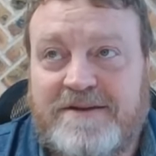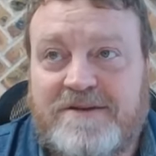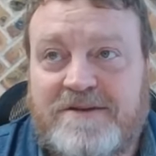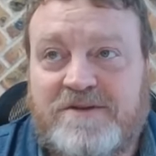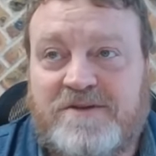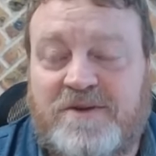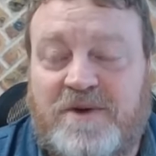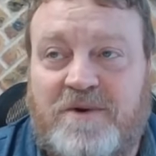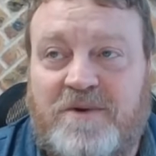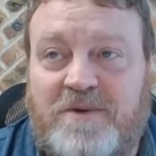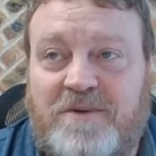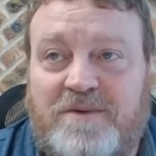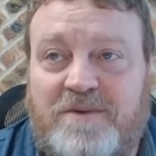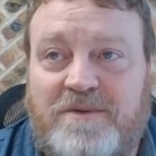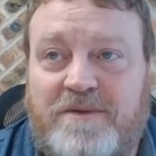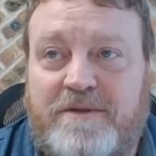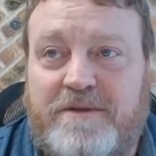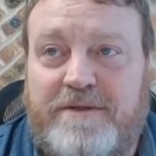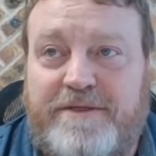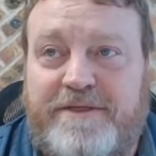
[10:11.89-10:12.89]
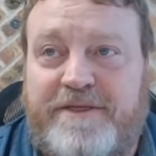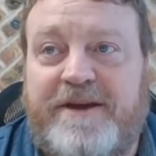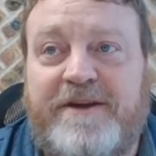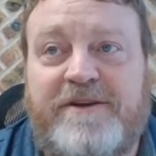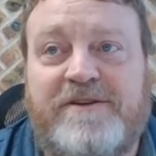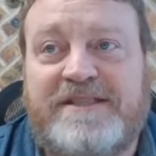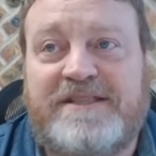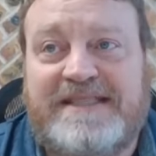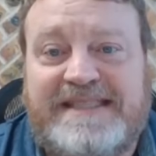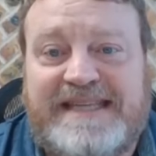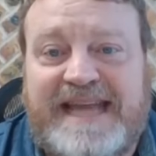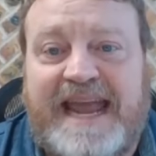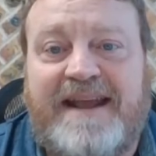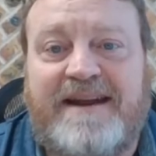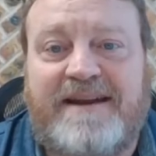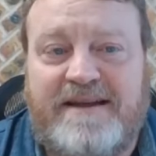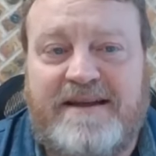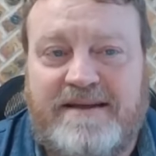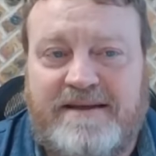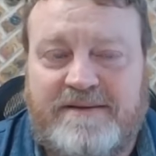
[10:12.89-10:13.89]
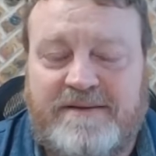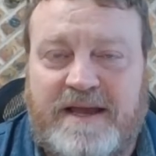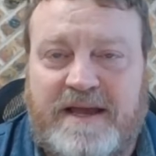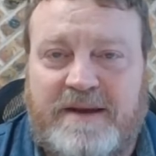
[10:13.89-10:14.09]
So there's data.